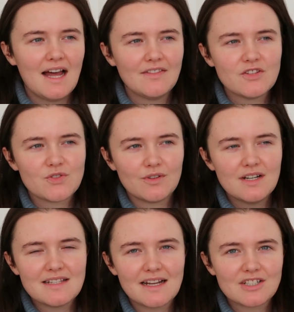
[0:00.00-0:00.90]
and the
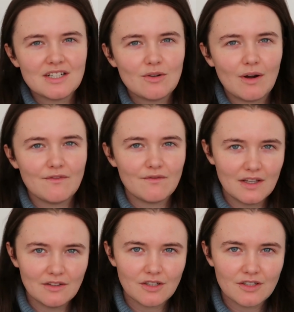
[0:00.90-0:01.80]
story is actually quite
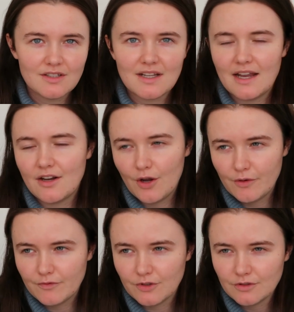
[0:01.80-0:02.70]
feel-good and
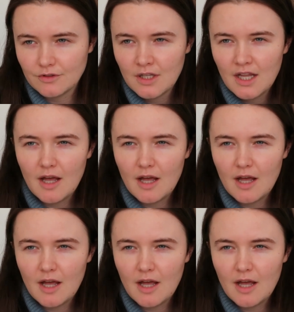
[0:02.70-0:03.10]
hopeful.